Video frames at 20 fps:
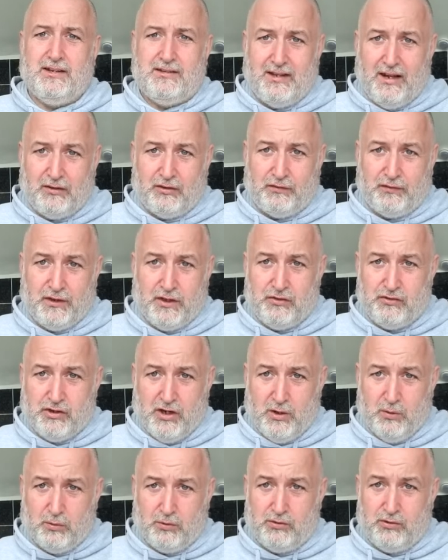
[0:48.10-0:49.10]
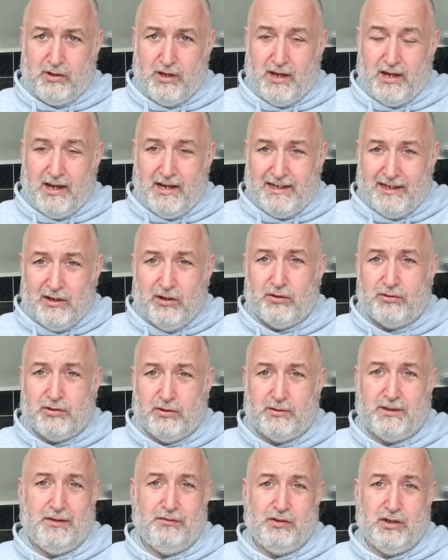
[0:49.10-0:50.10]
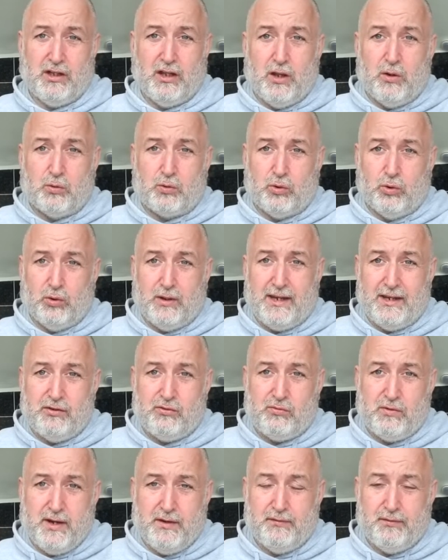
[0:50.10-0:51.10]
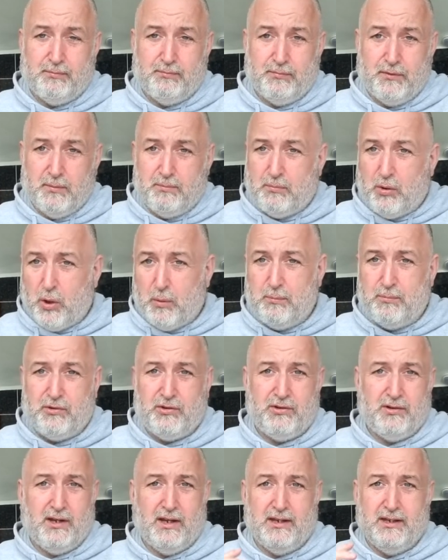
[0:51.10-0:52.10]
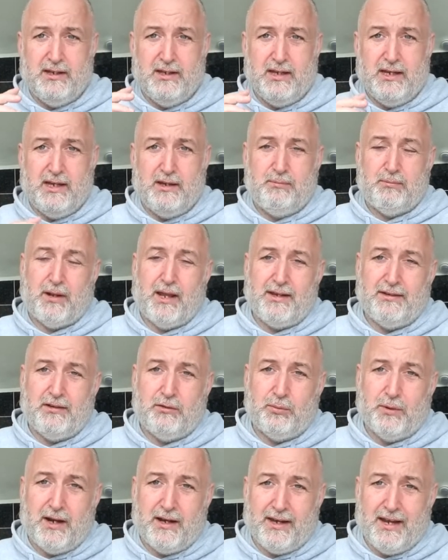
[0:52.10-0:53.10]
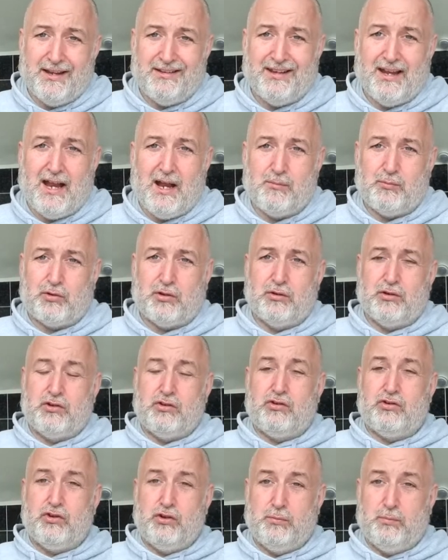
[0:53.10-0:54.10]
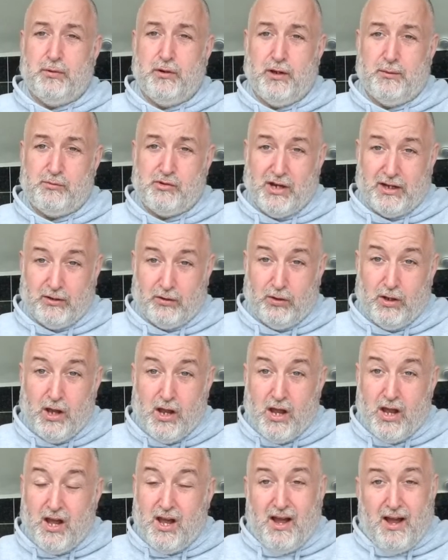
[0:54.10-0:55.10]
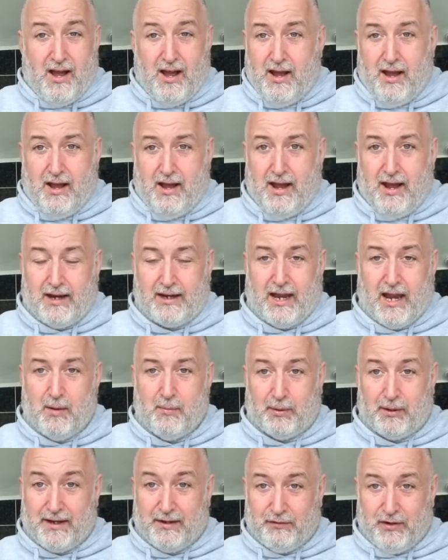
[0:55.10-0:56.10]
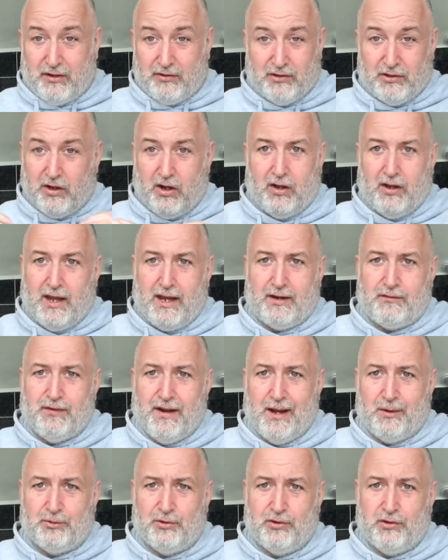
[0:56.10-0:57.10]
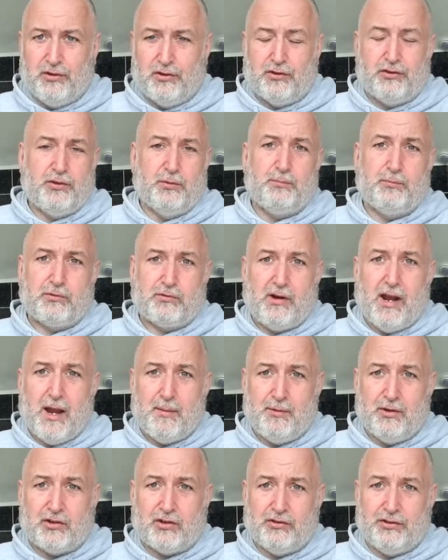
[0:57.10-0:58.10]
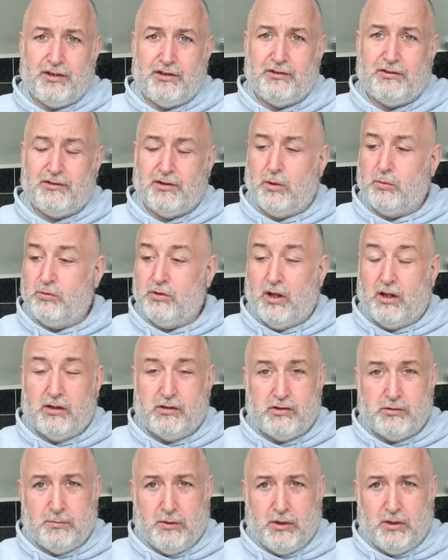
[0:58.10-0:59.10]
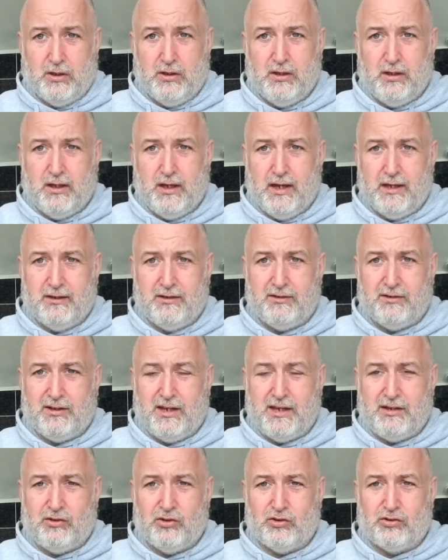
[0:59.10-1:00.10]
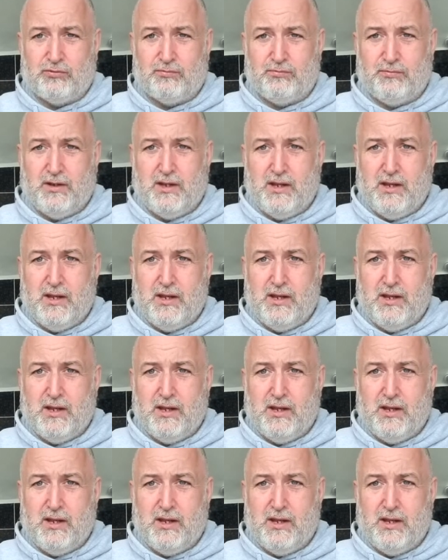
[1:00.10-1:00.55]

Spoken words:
tells a few jokes, and he also gives you local history of the pubs and the places where he is. Absolutely superb channel. I can't believe he hasn't got like thousands of subscribers, because he's so knowledgeable, and he just